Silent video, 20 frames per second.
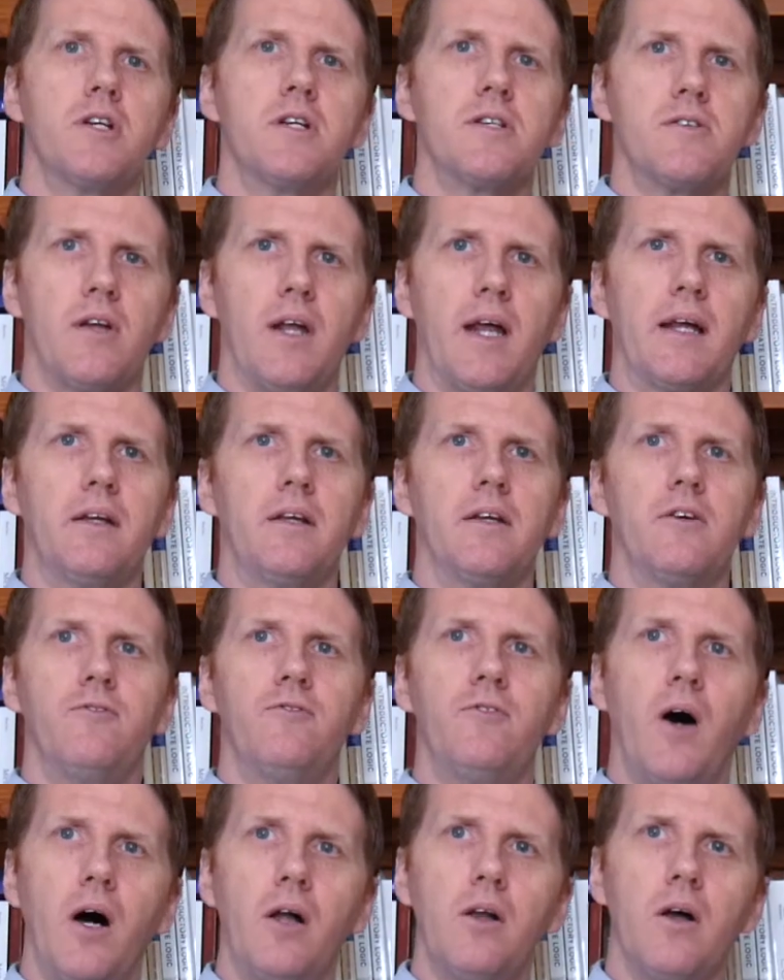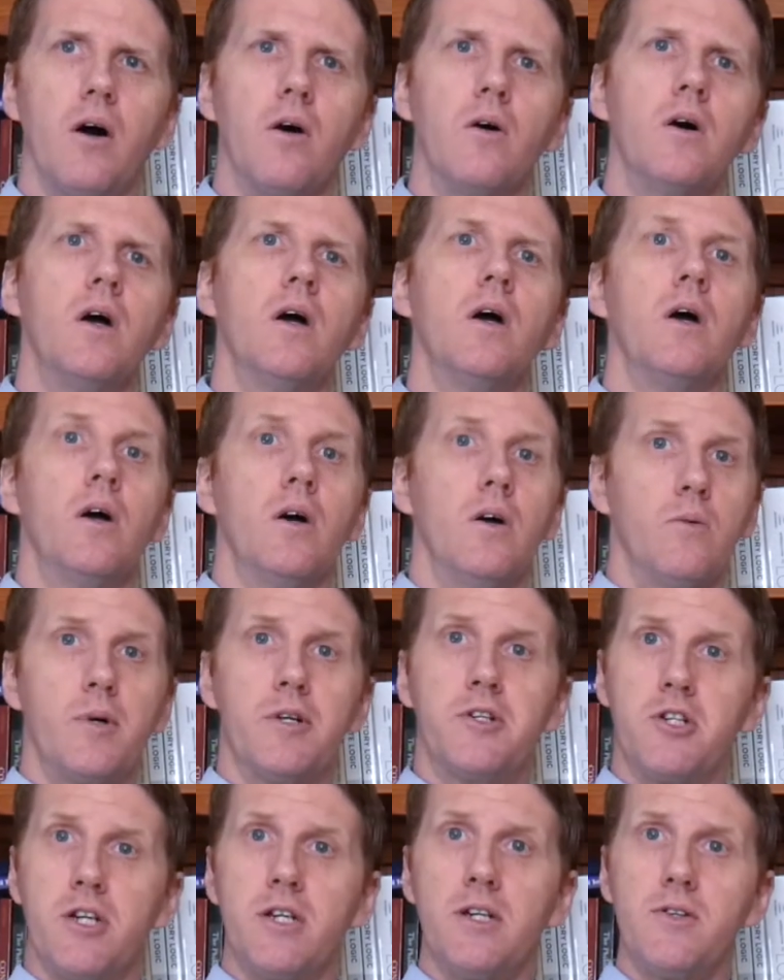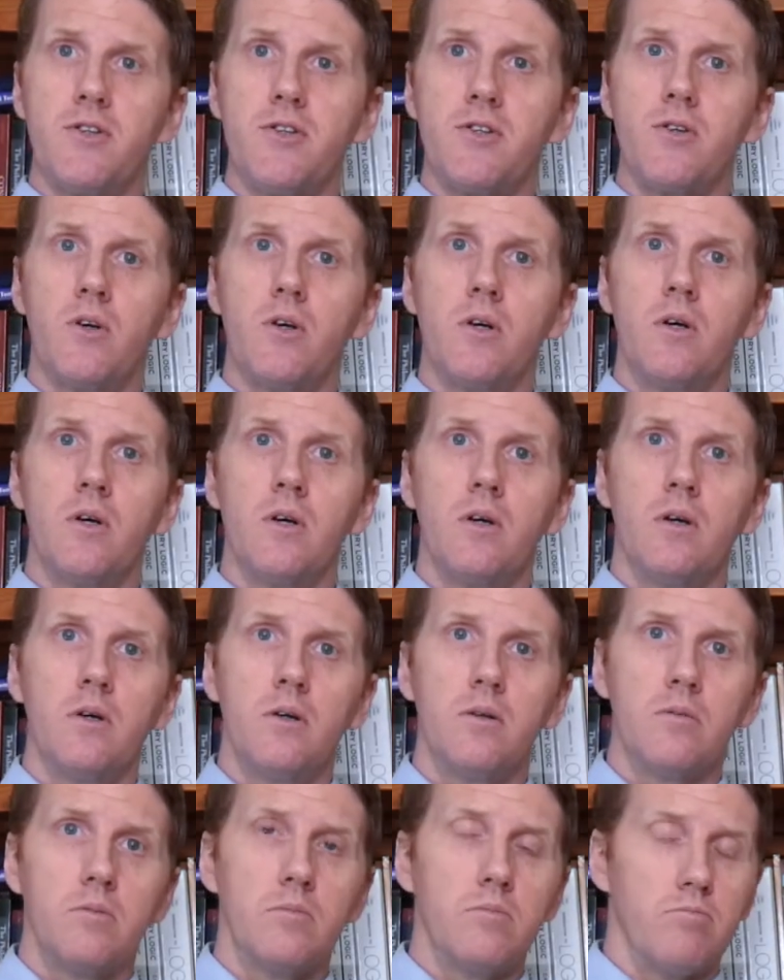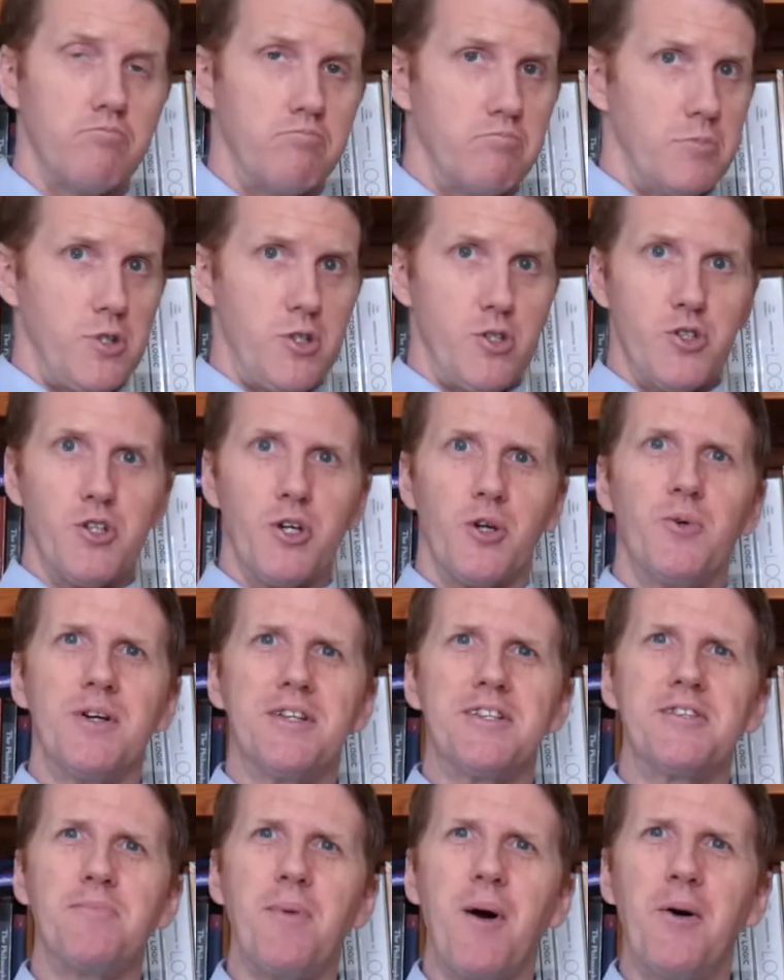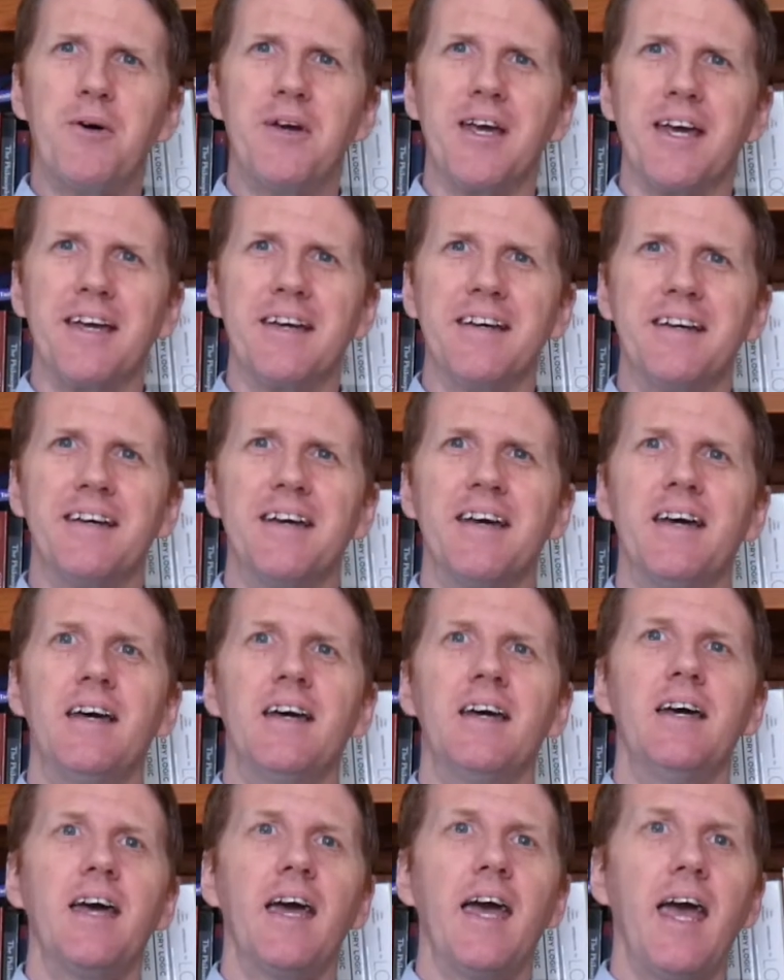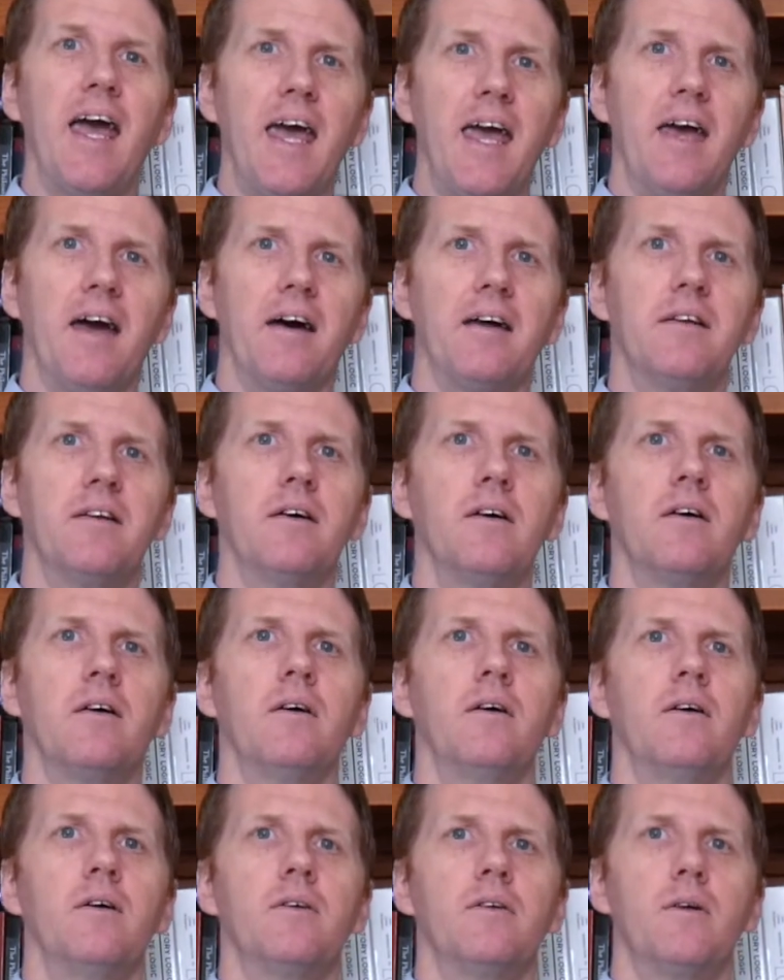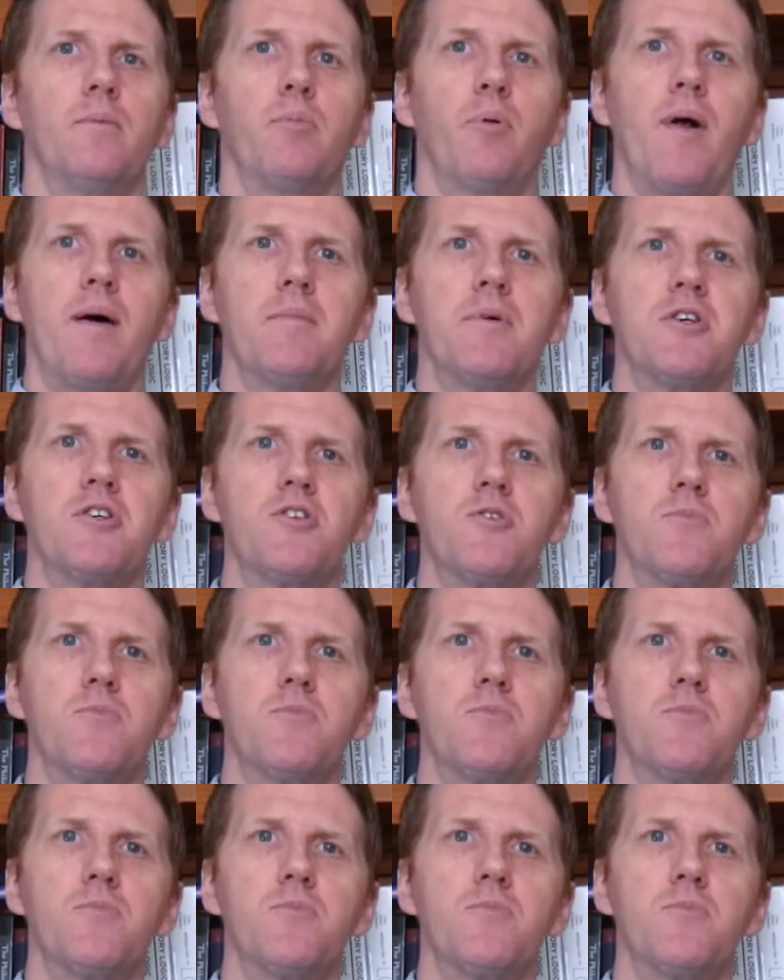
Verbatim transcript: is likely to follow, which is, you should quit smoking. And the premise,